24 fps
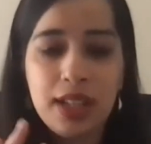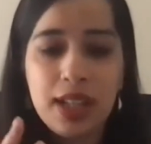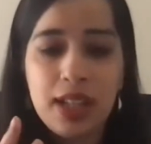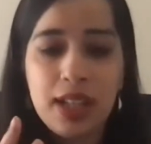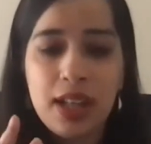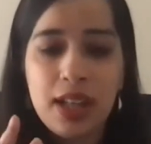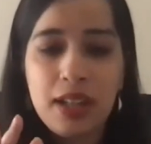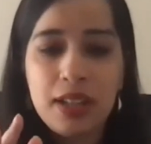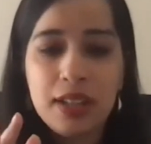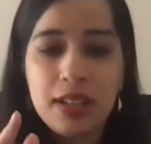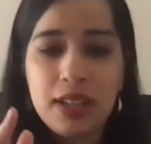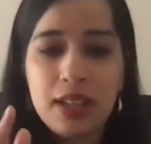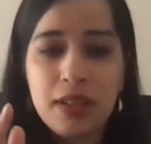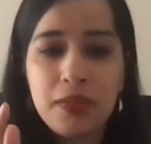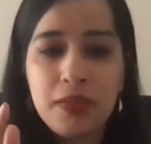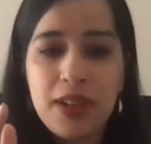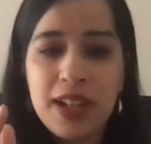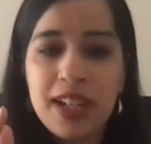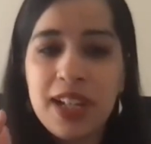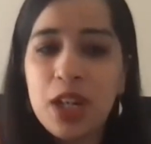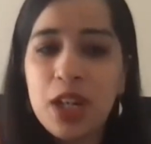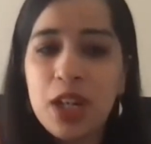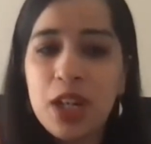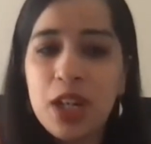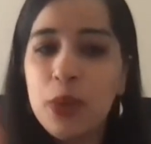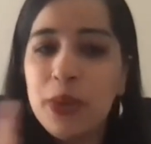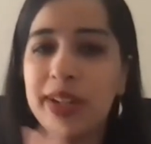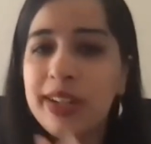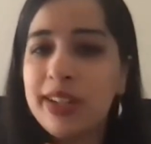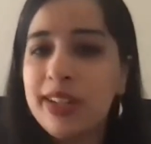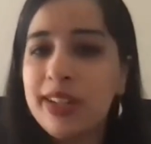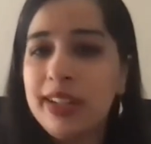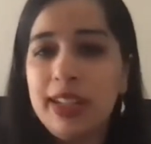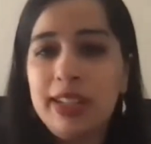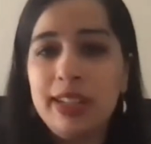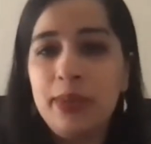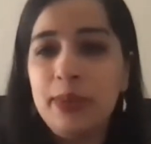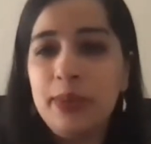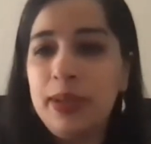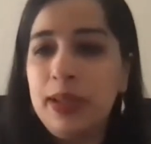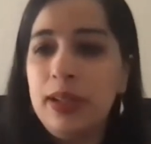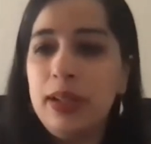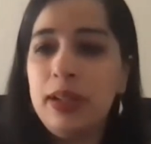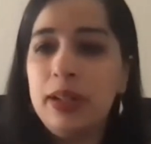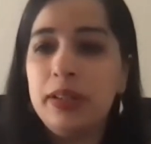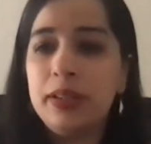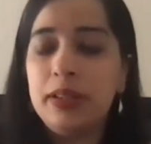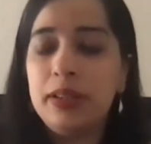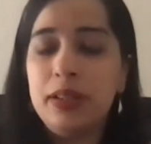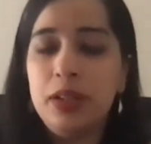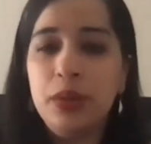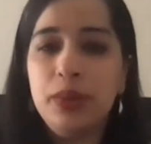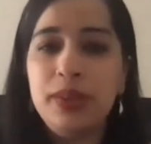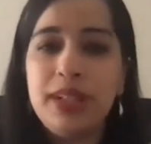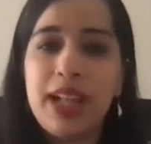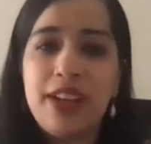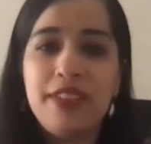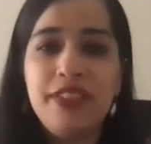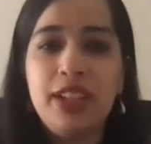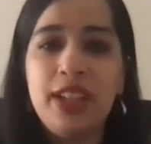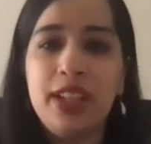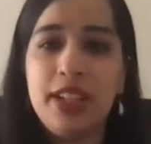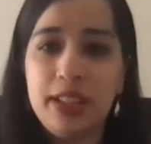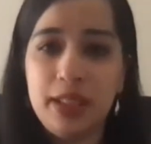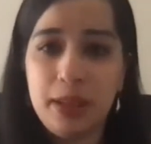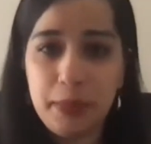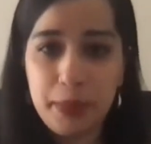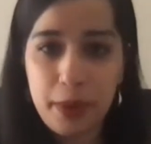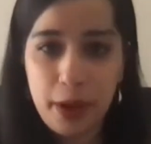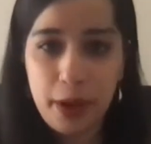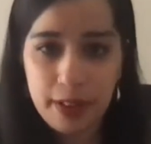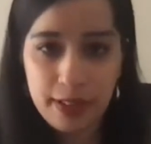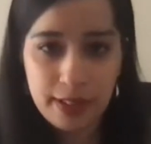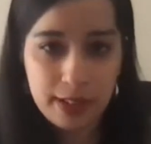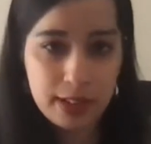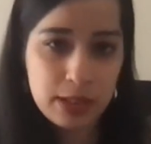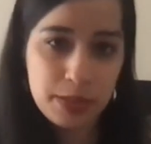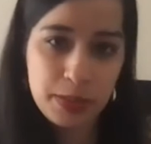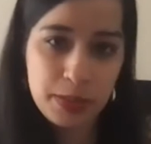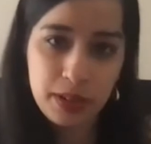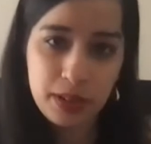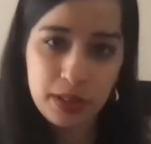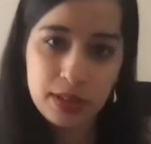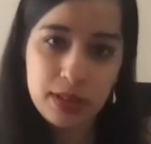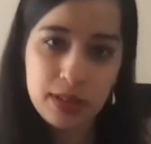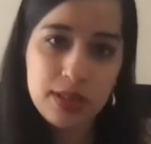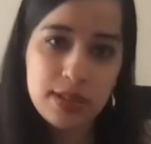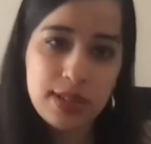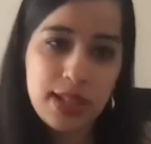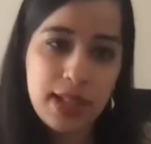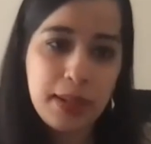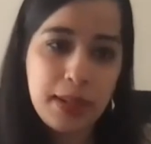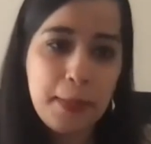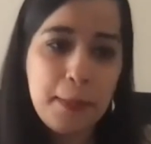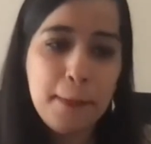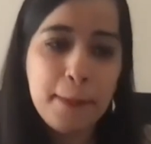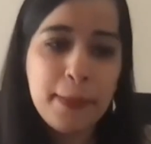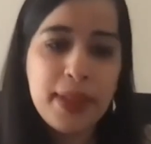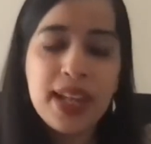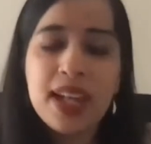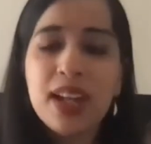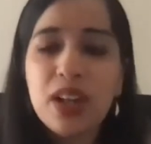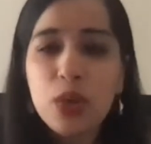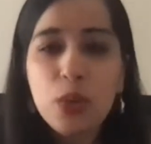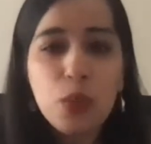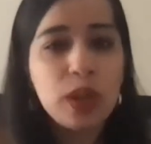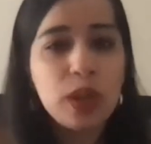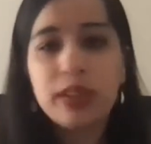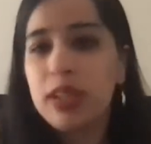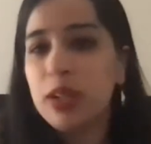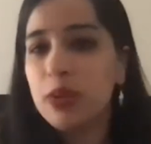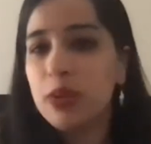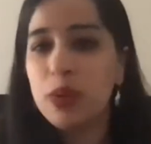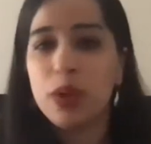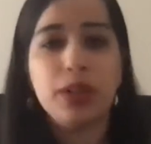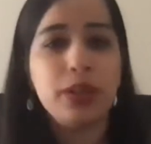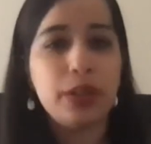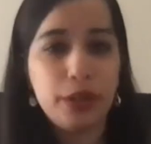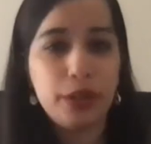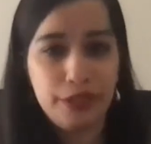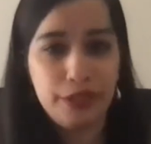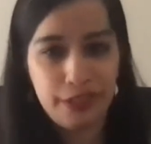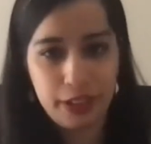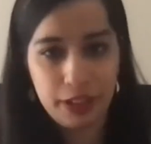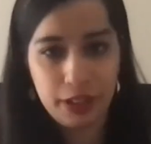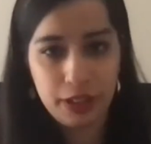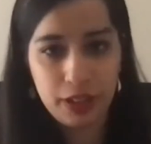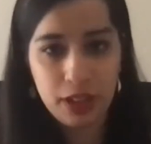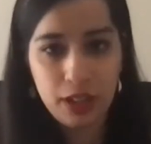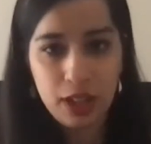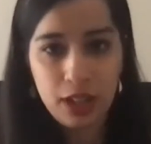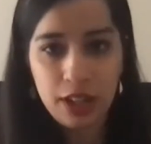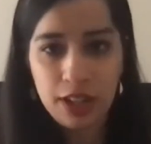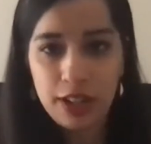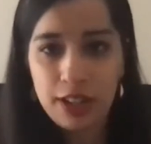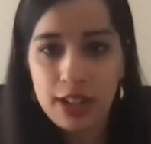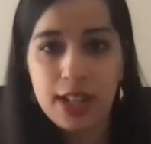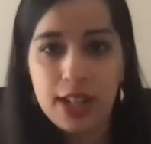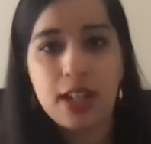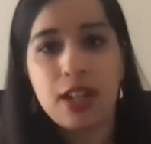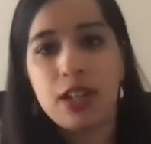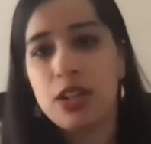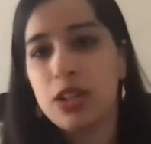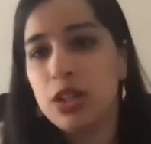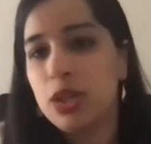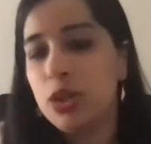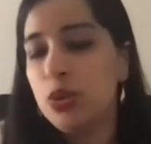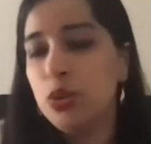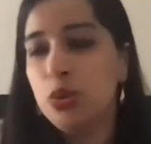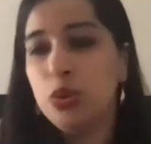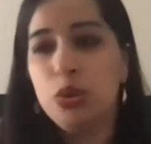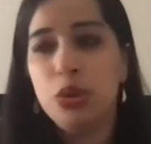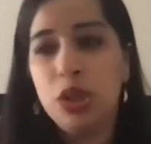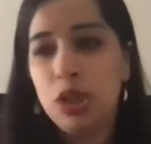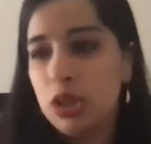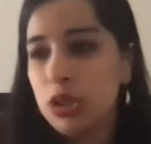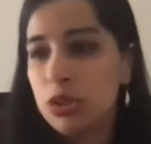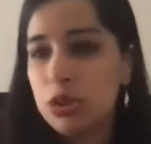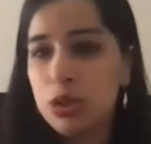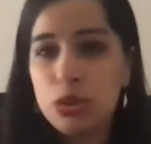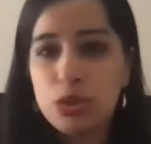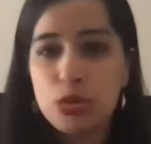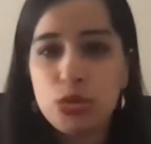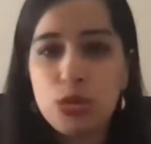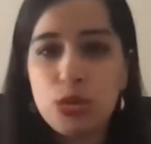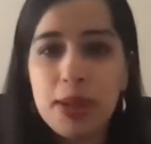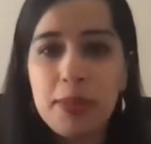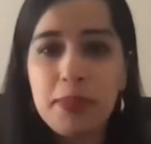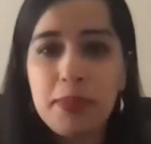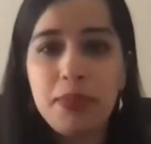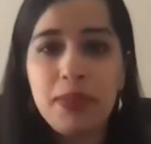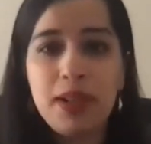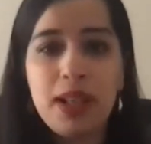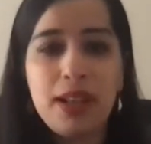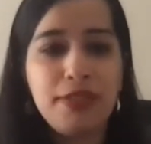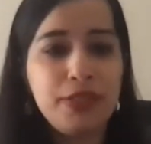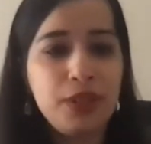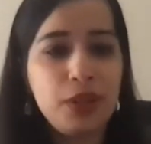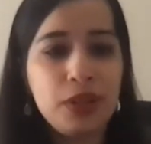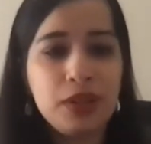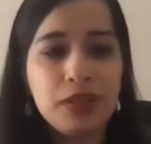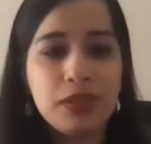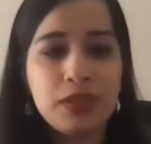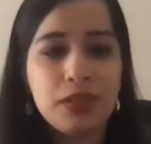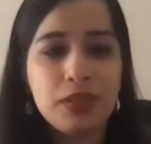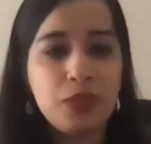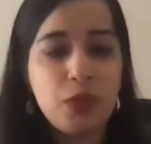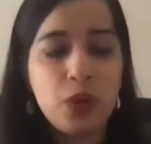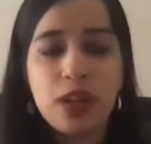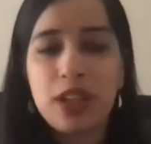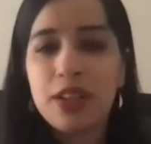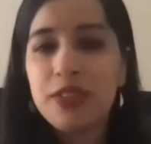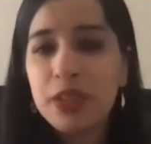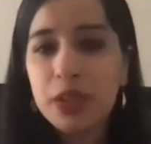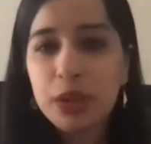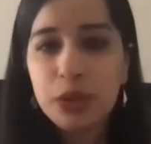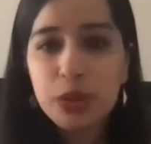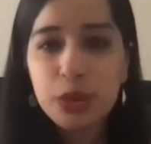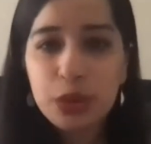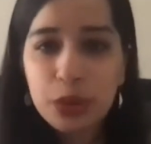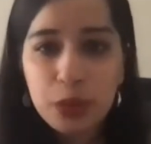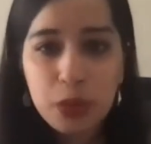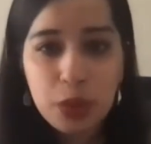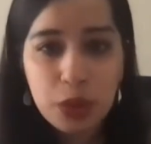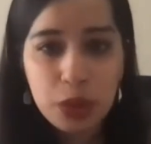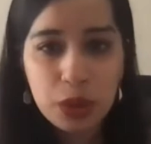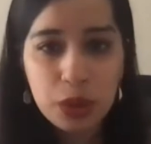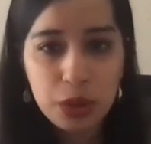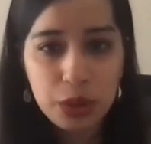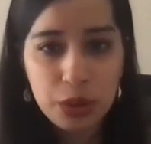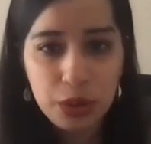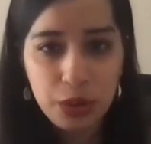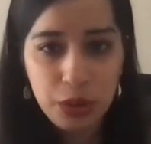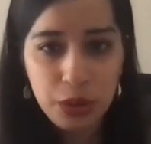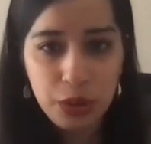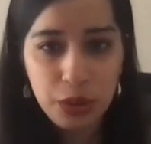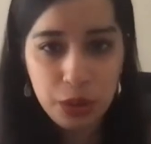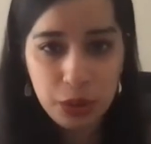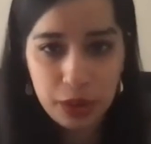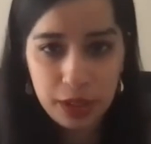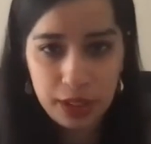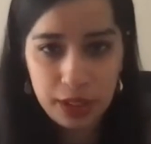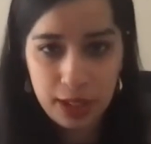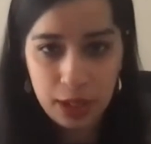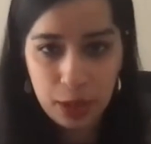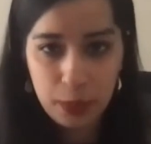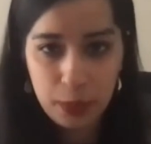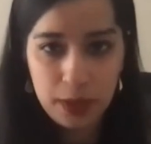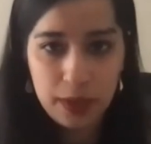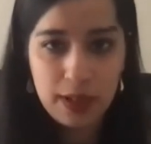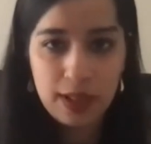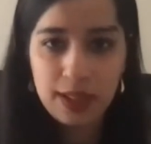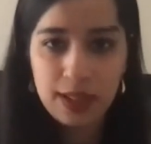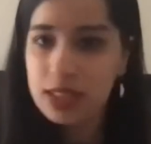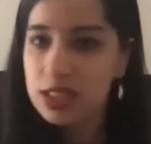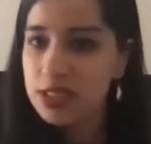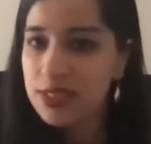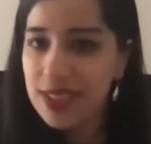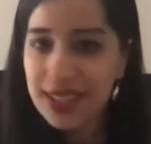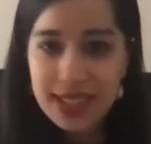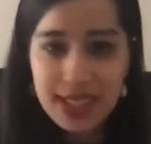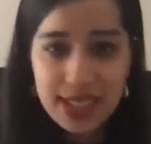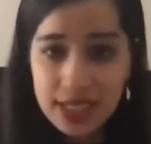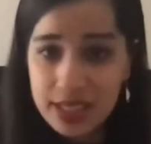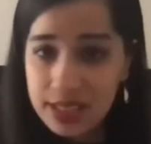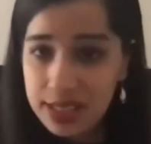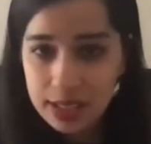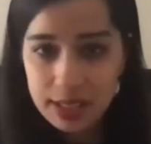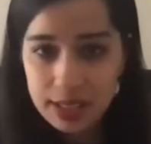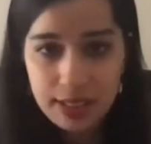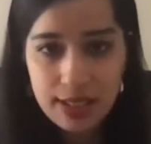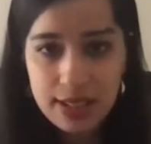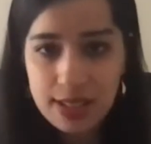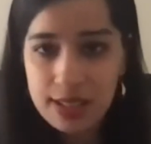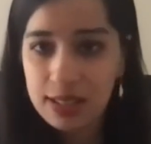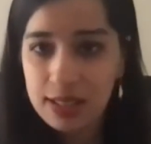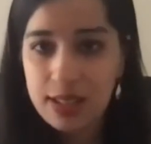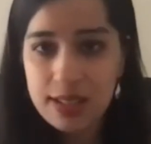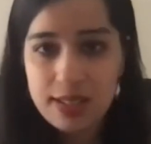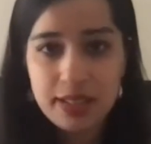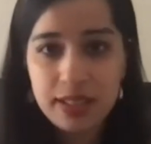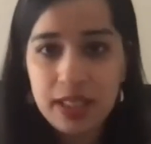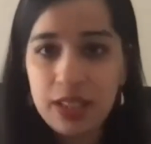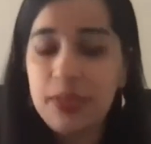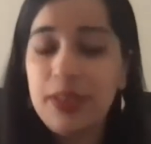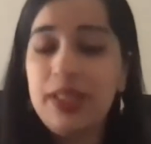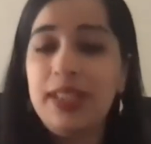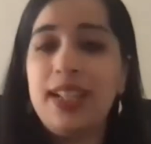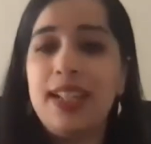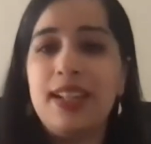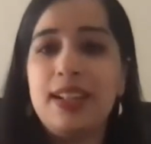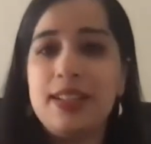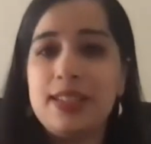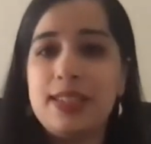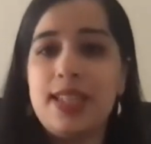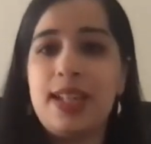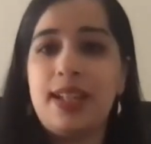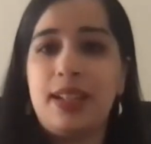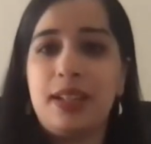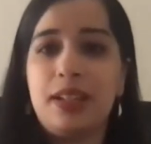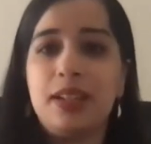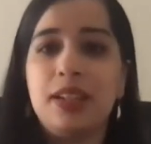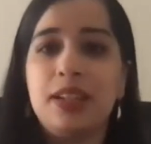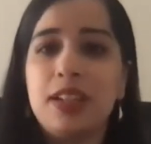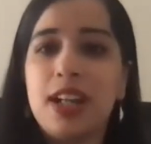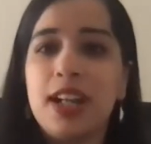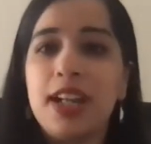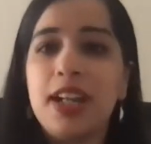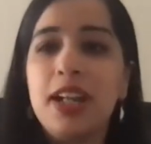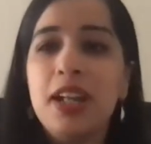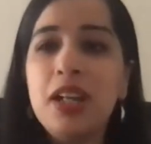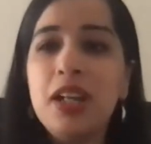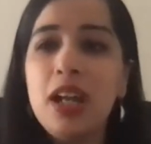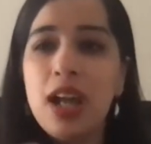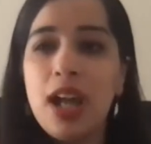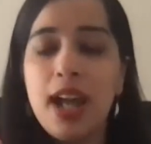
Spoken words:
are very quickly, they will learn to navigate the product experience and make what they want of it, right? You swipe left on whatever you don't want to connect with, and it's very easy, it doesn't even take a second, right?